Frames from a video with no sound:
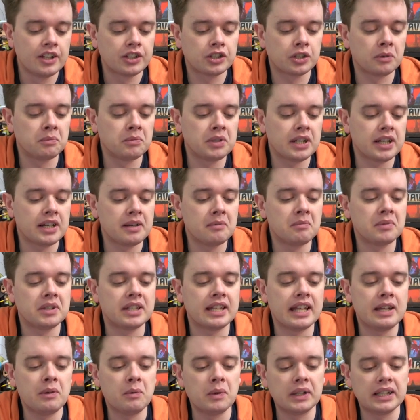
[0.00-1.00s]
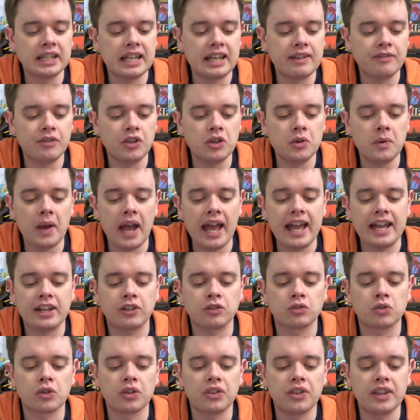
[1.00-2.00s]
Sometimes they will give you
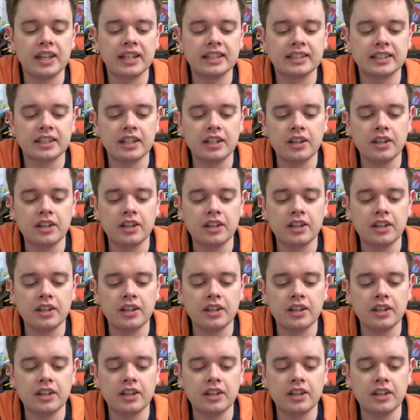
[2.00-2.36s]
extra things